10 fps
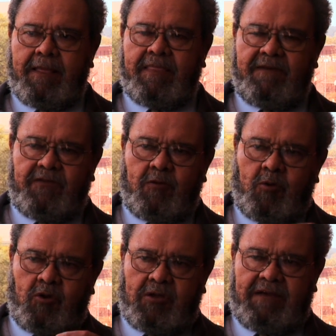They feel
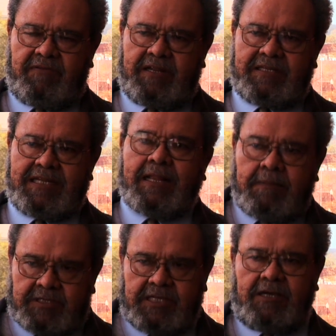more confidence in
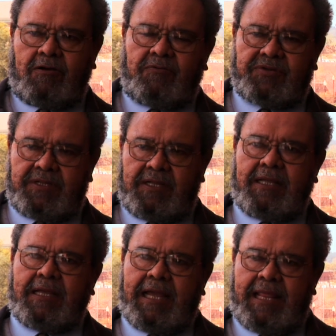themselves,
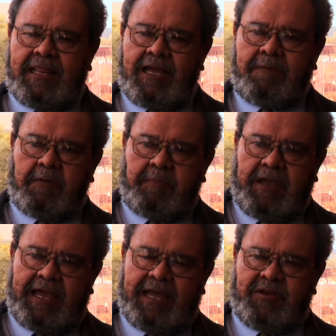and they are
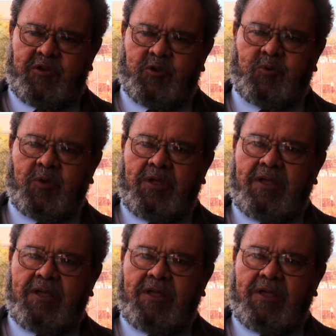prepared to